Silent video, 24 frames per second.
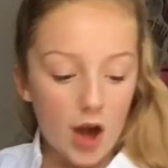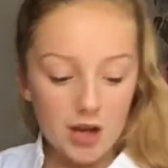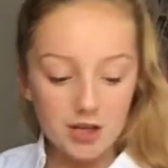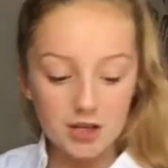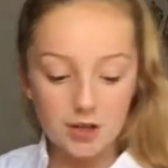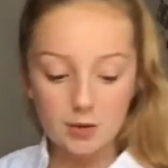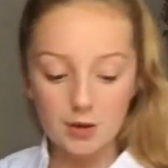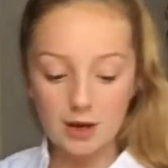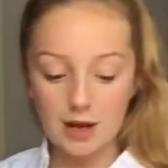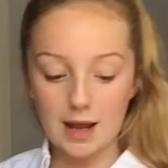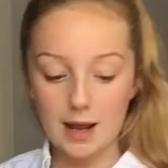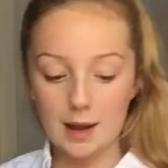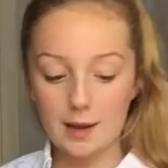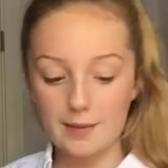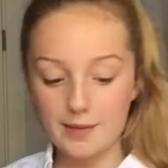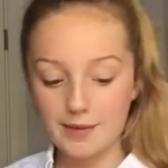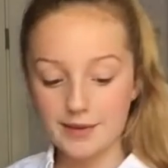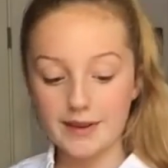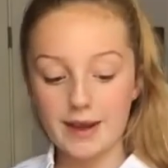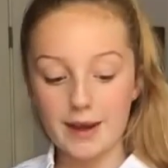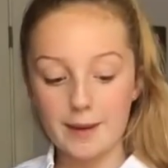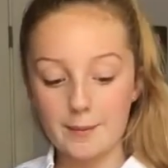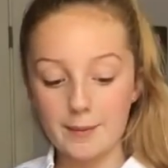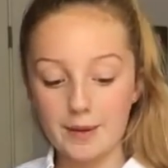I don't want to
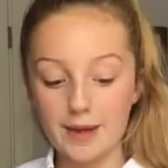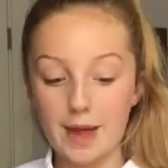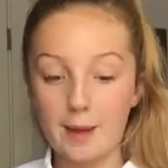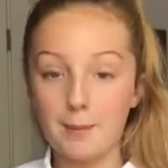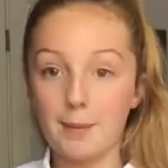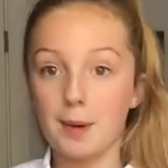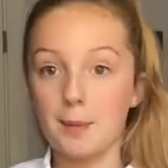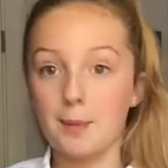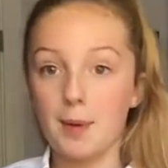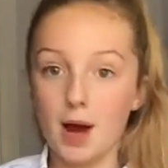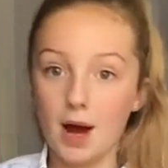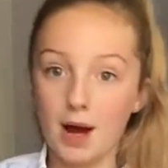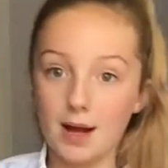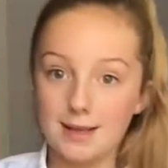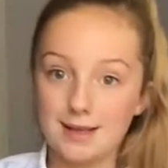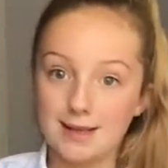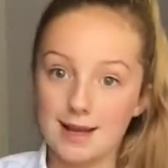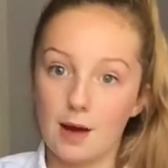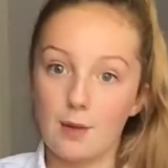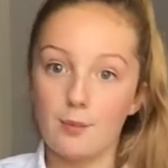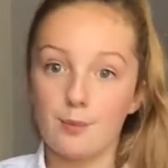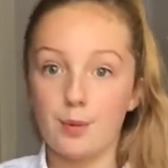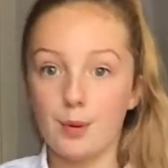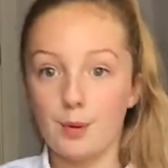like get, get my purse
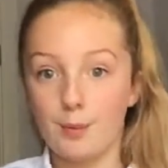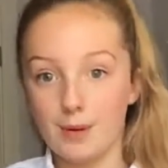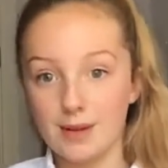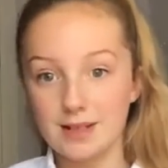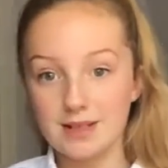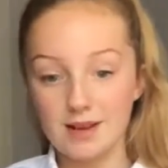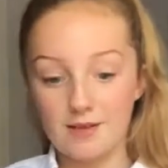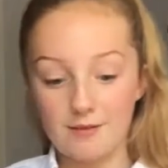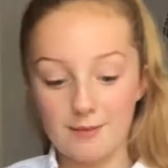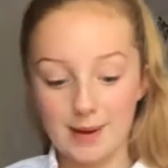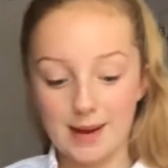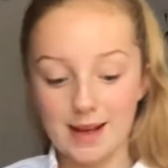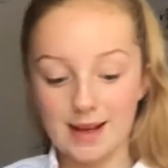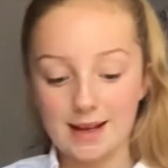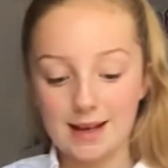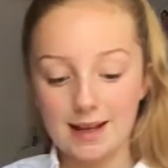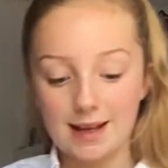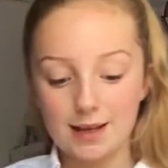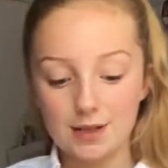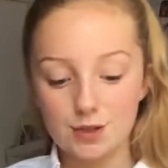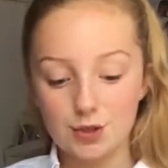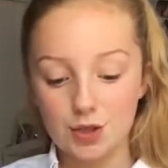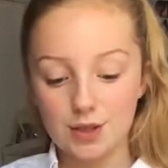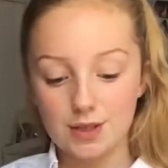out and put my stuff back in
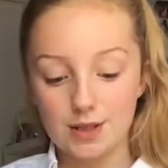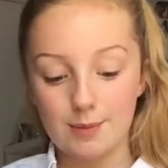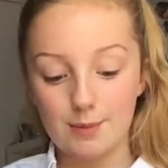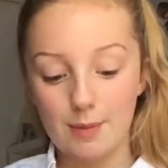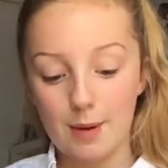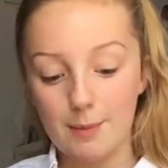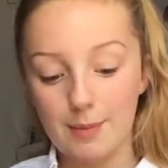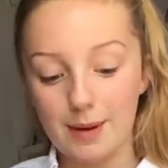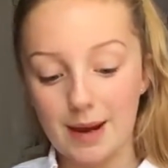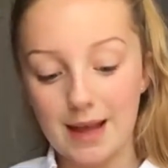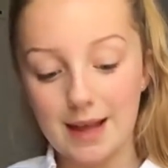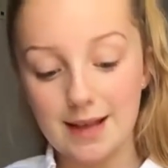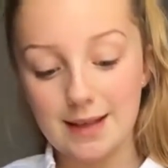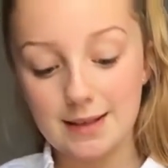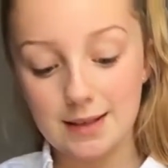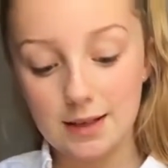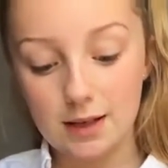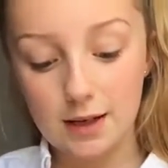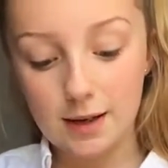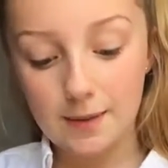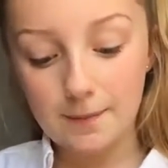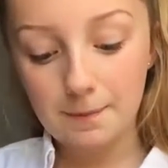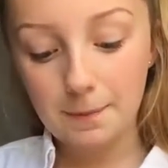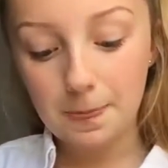here, so it's in my
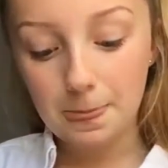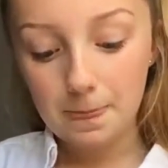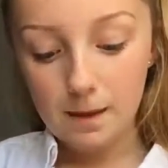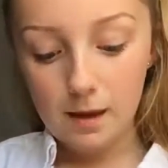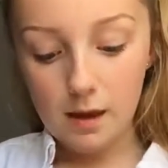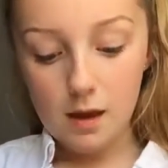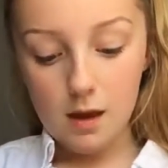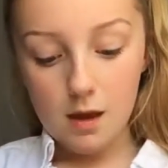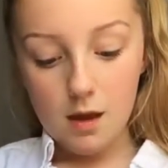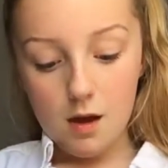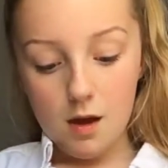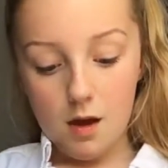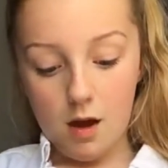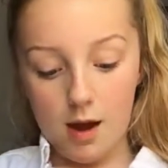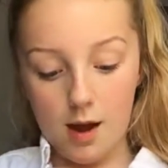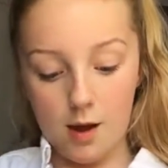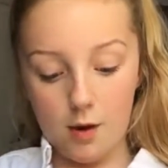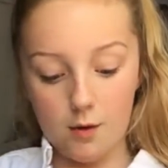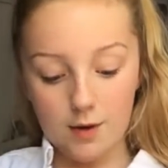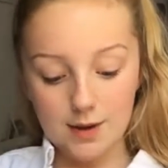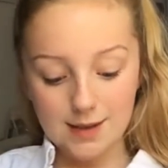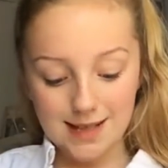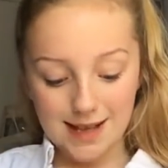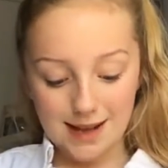blazer. I
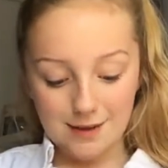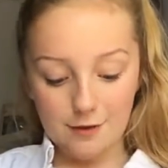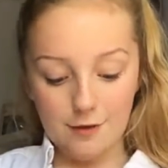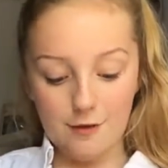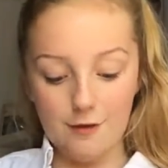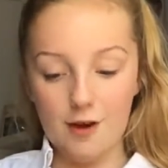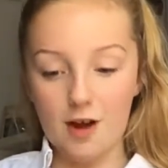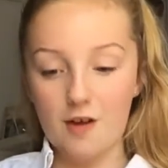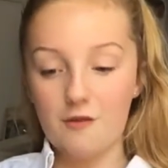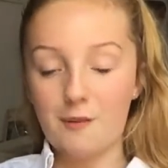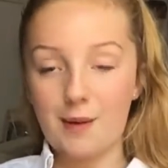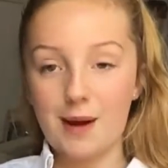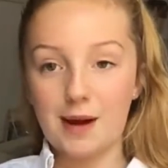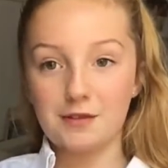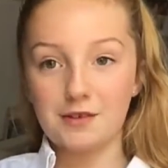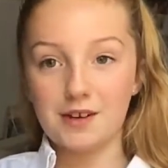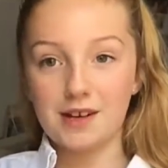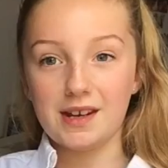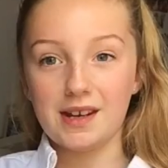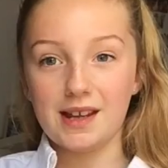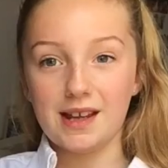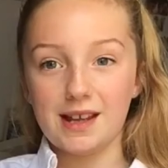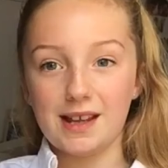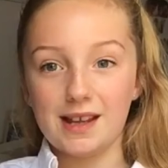always have a five pound
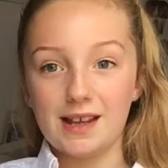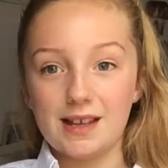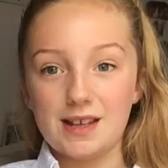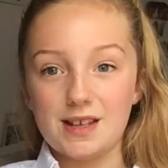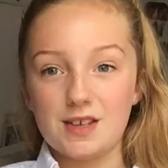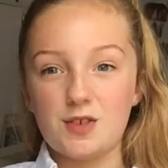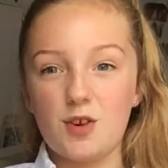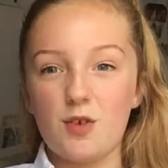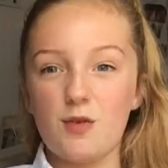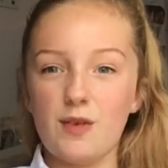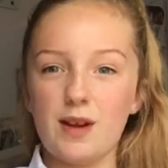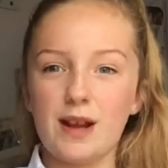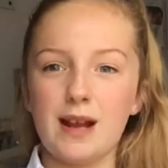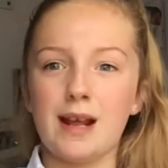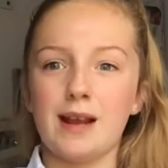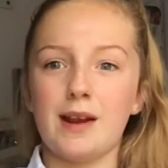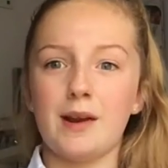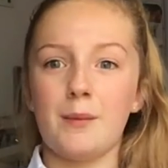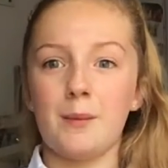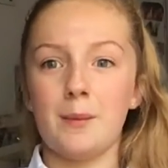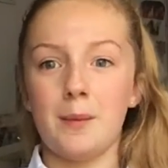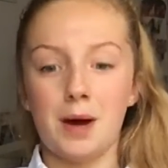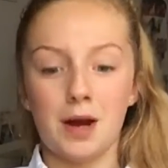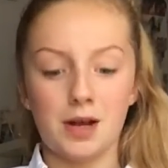in here. It's not really
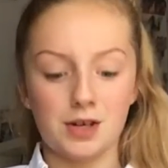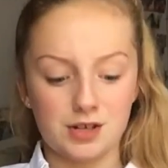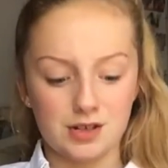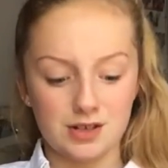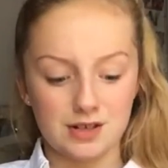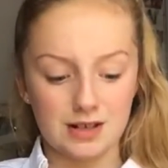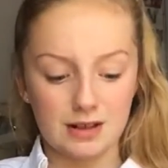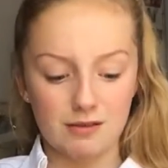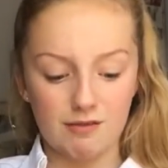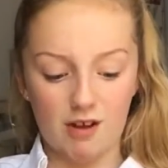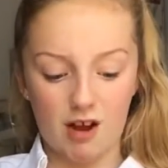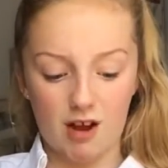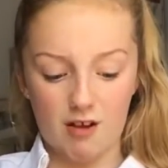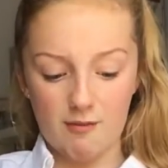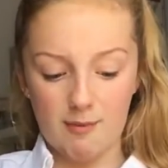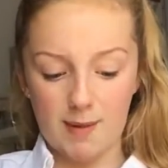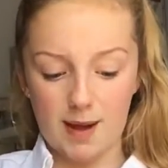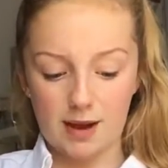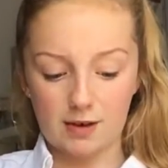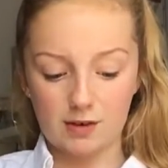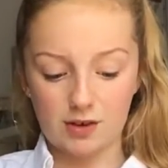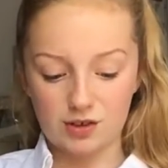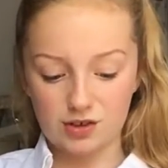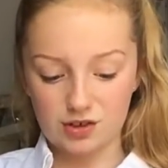an emergency five
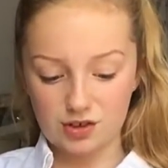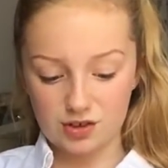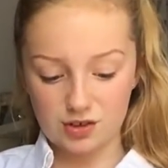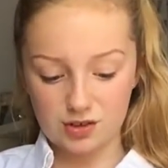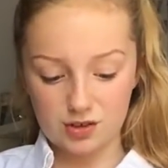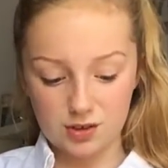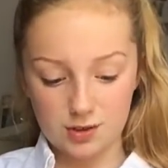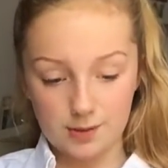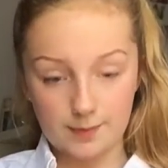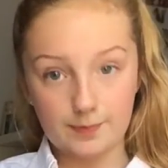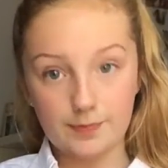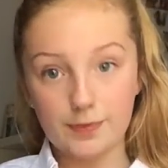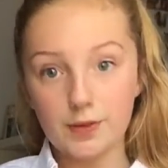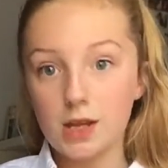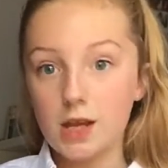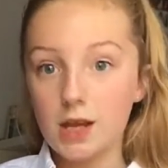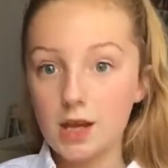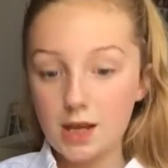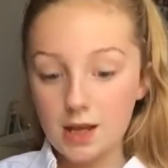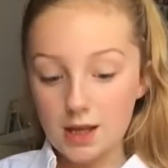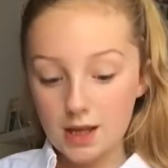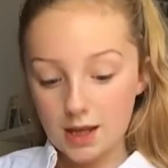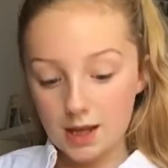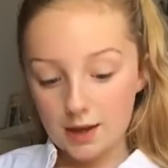pound, it's just
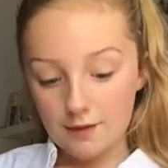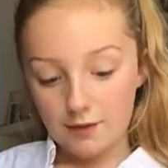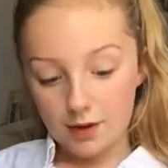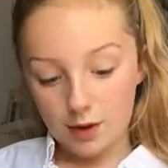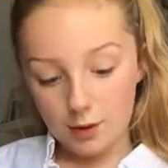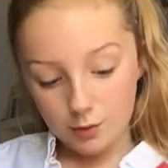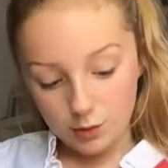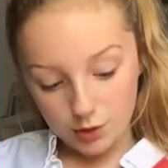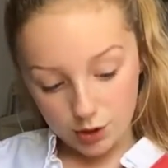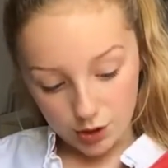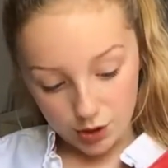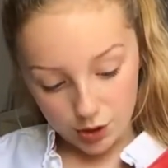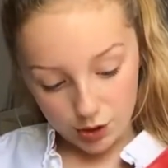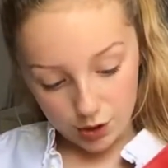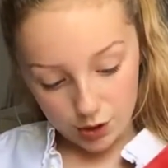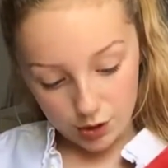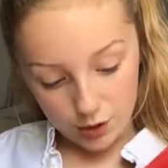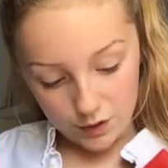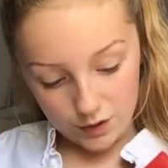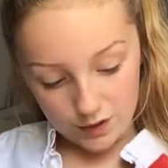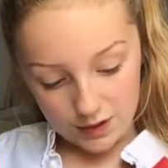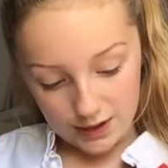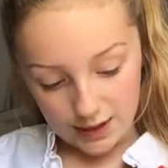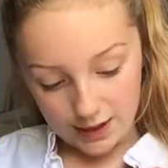if I want to
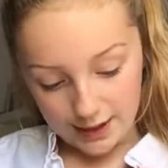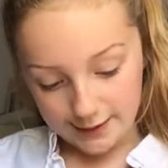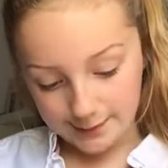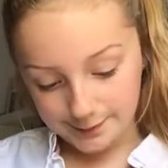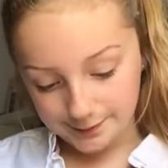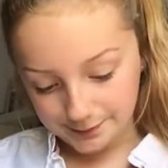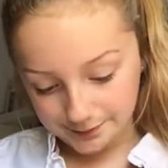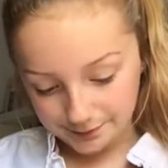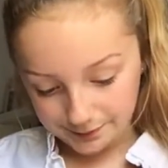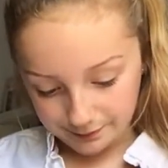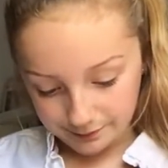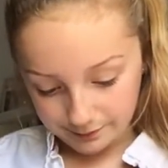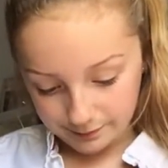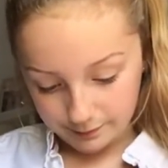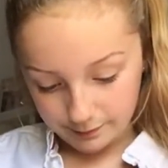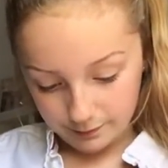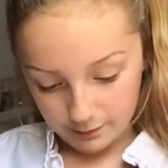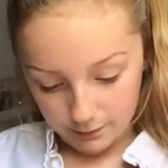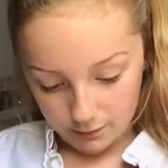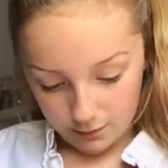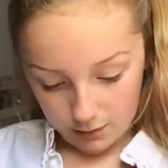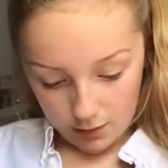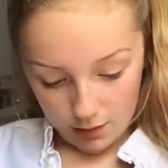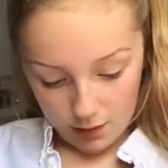use it.
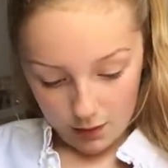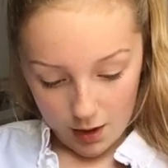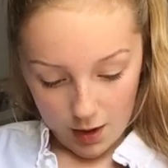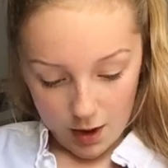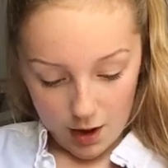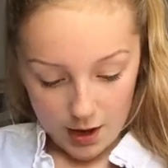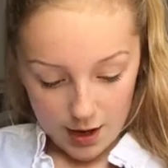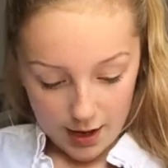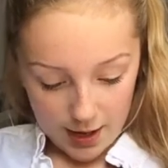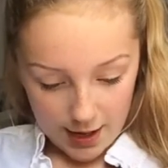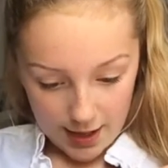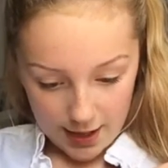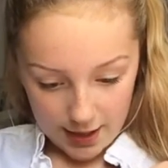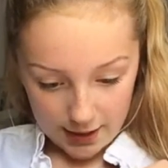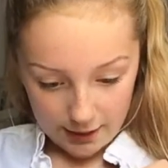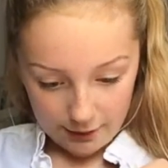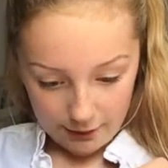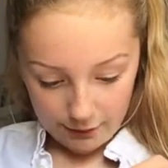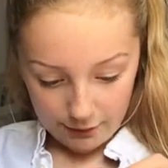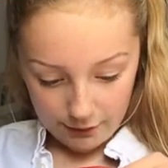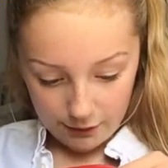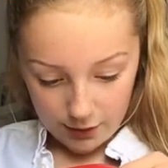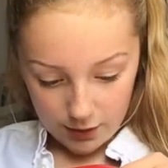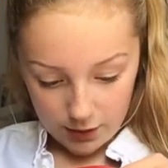I have,
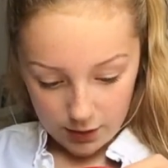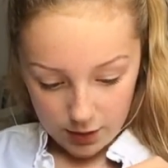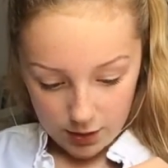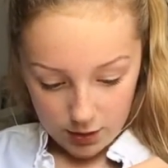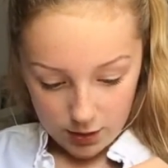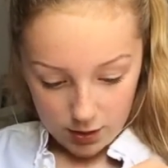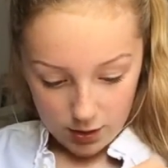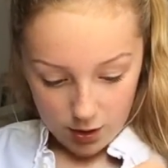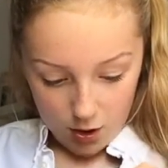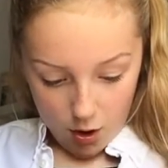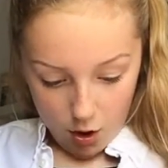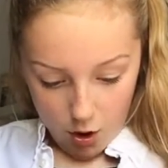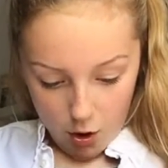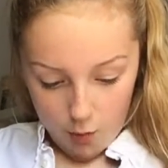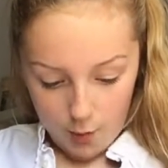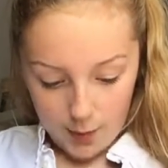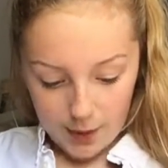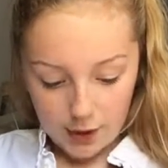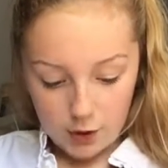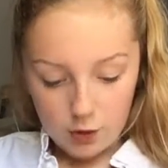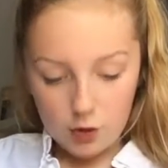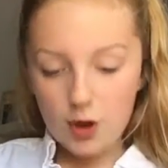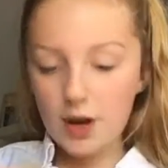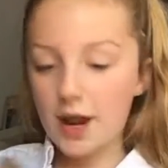oh
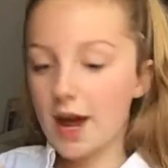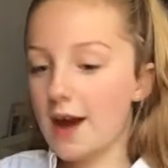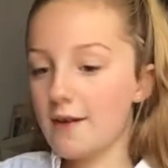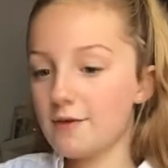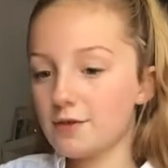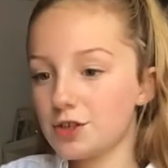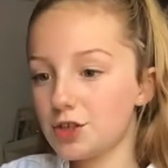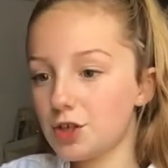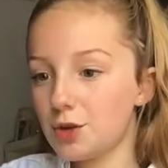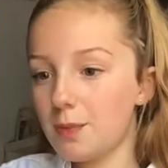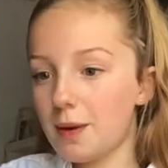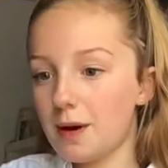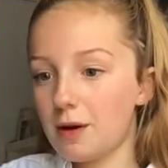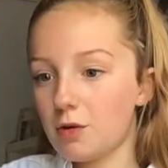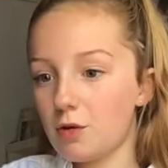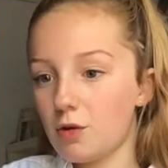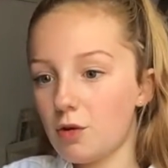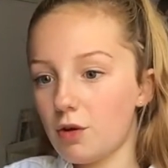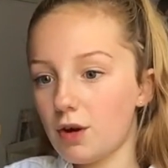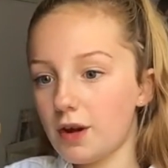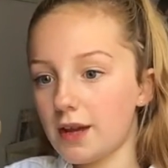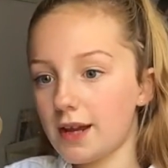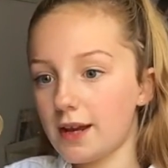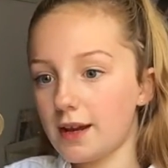my God, I have a two pound
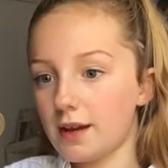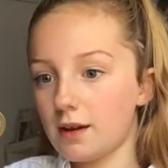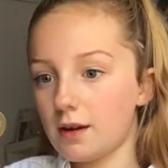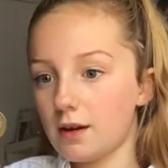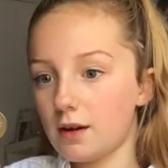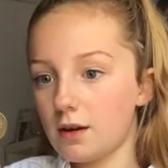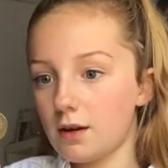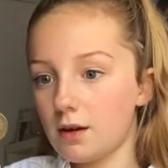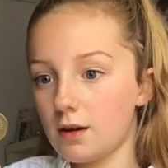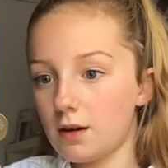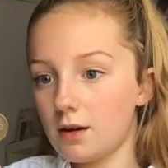coin